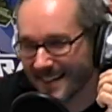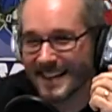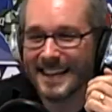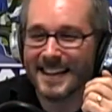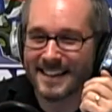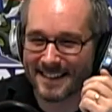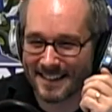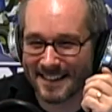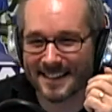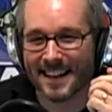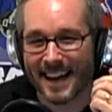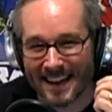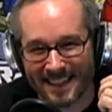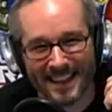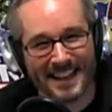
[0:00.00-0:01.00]
there's a
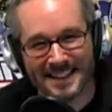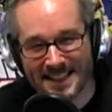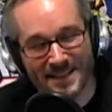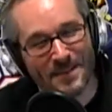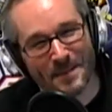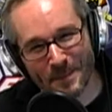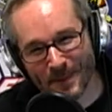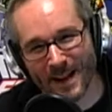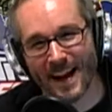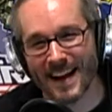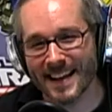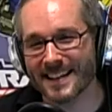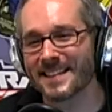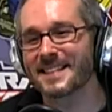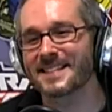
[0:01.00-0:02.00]
lot of things that you
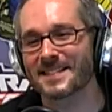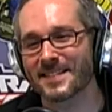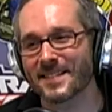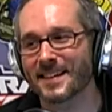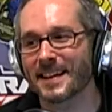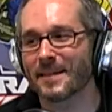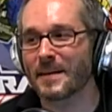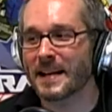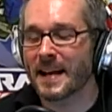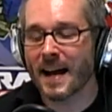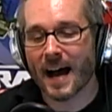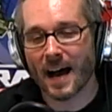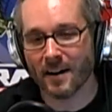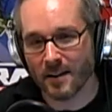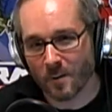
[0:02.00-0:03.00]
imply in the story. I mean,
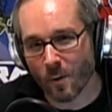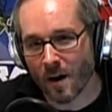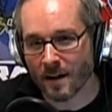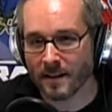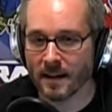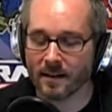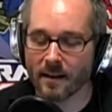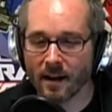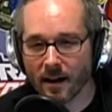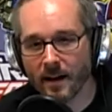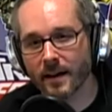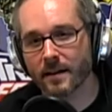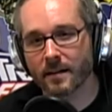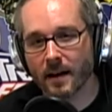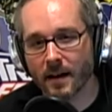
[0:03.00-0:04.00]
how do you walk that
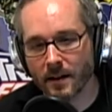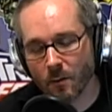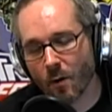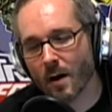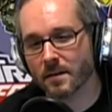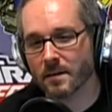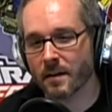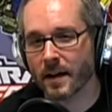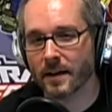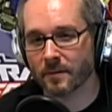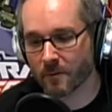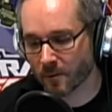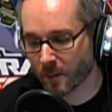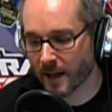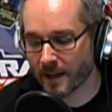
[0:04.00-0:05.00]
line? How do you walk the
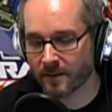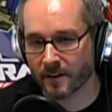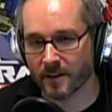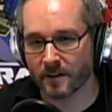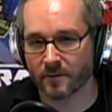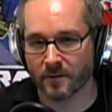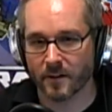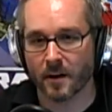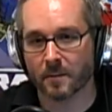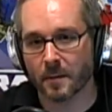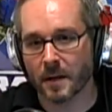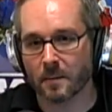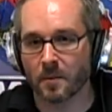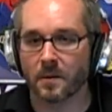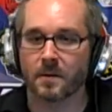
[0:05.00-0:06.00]
line for writing for young
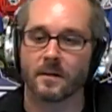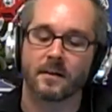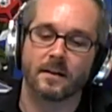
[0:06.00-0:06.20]
people?